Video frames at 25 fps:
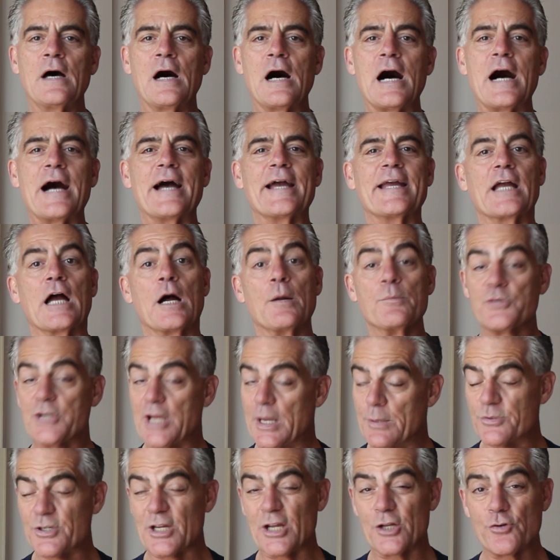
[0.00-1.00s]
Hi, I'm
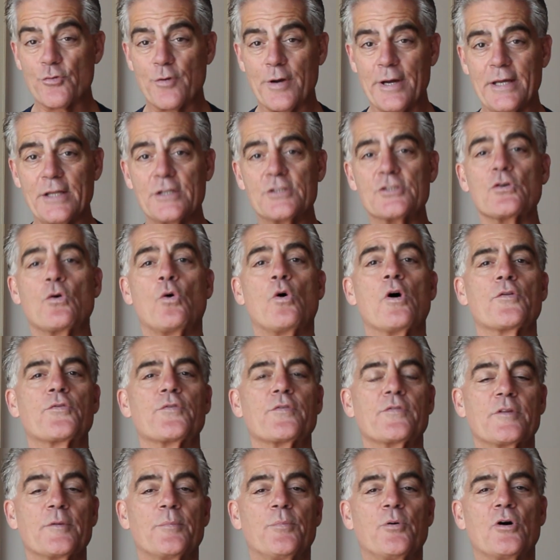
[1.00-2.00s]
James J. Traitz,
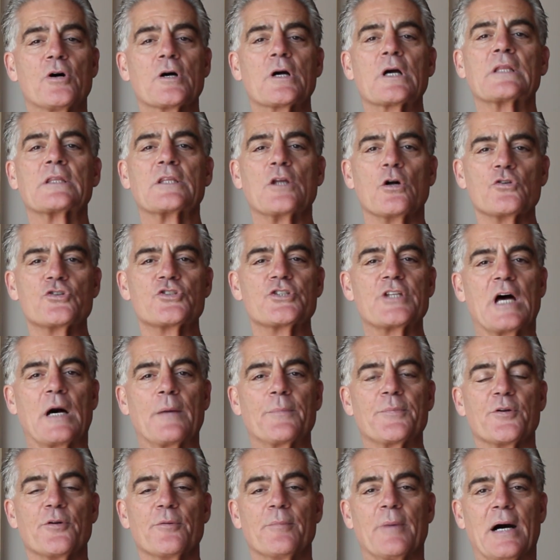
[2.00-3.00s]
author of the book, Don't
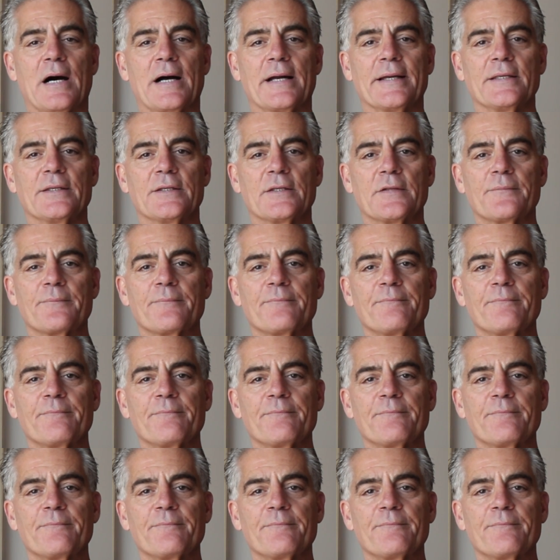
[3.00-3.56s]
Stop Your Mind.